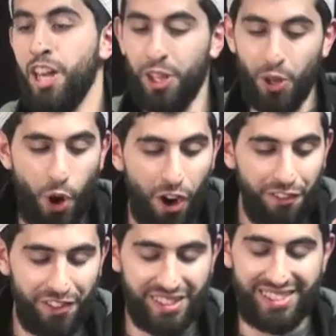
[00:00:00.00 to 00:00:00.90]
An
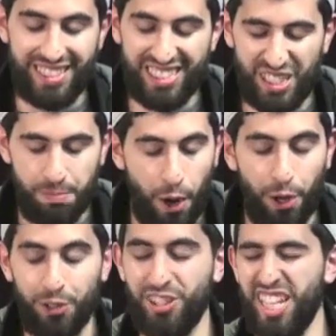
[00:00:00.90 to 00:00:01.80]
orphan since
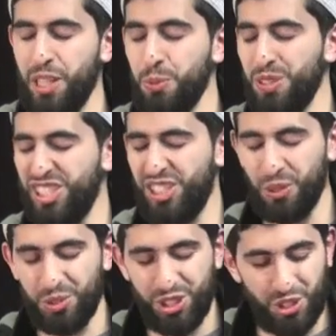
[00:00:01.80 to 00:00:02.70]
birth, yet he was
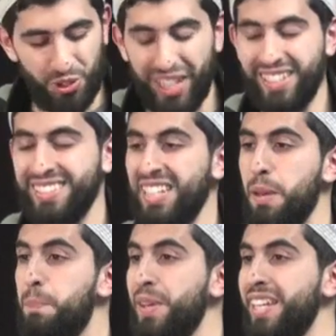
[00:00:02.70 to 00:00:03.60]
still strict in
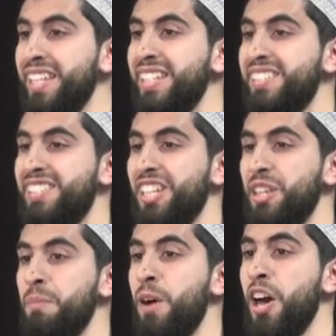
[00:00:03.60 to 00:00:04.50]
obedience to
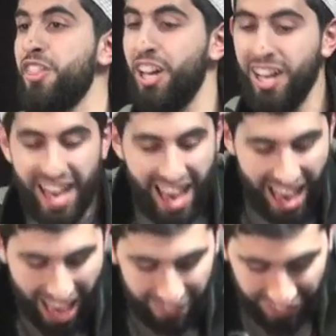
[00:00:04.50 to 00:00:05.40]
the mother.
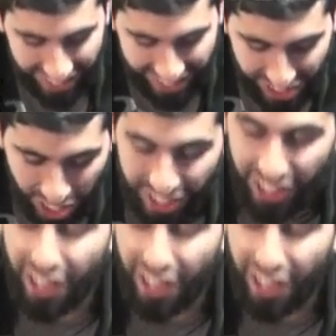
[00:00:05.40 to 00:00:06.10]
Heaven is under